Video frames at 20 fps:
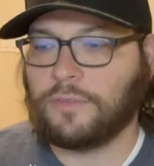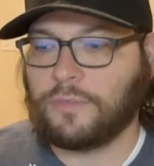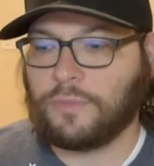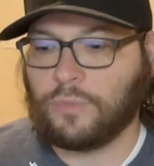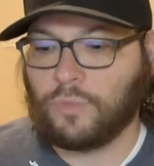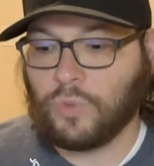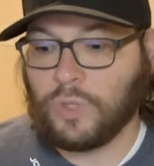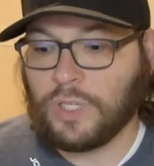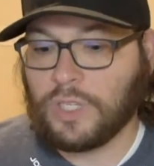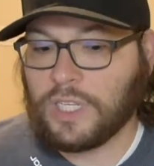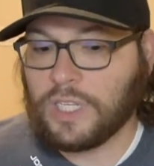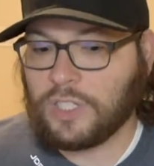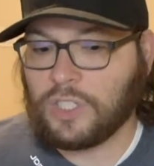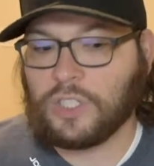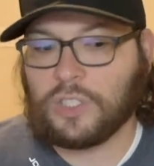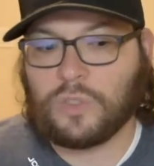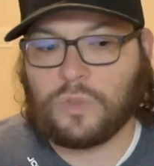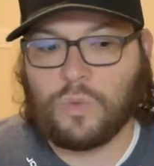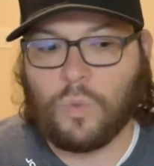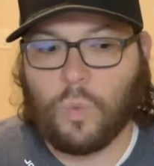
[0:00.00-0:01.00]
really
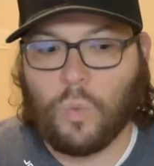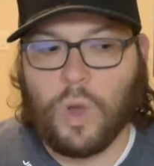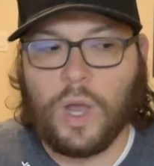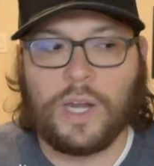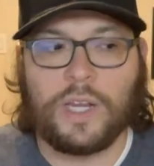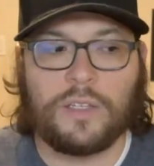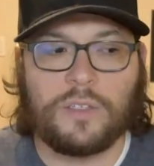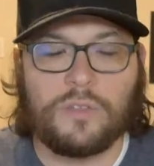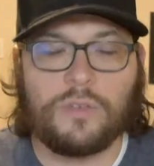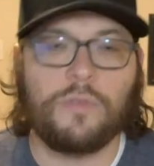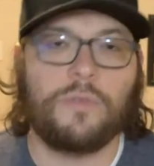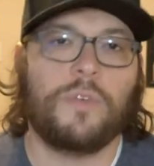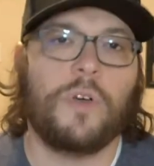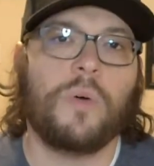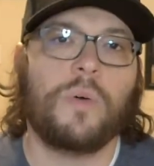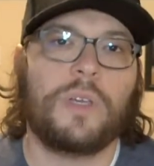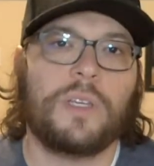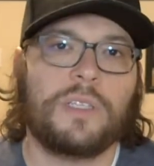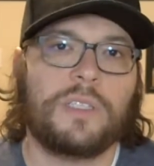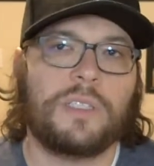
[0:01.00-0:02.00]
just wanted to
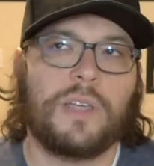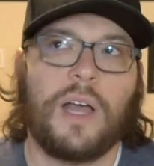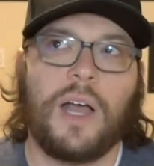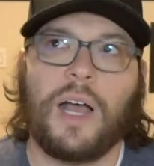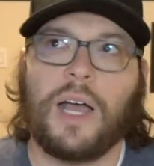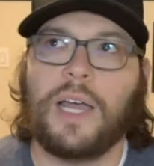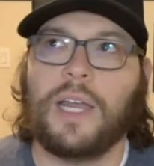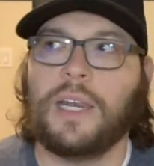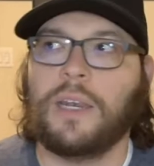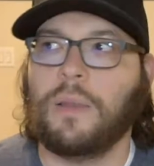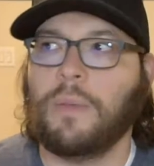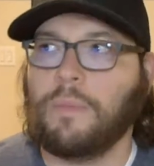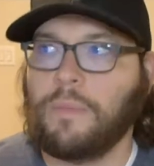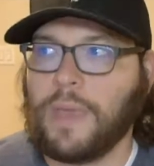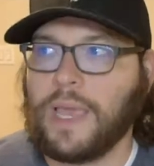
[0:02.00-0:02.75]
focus on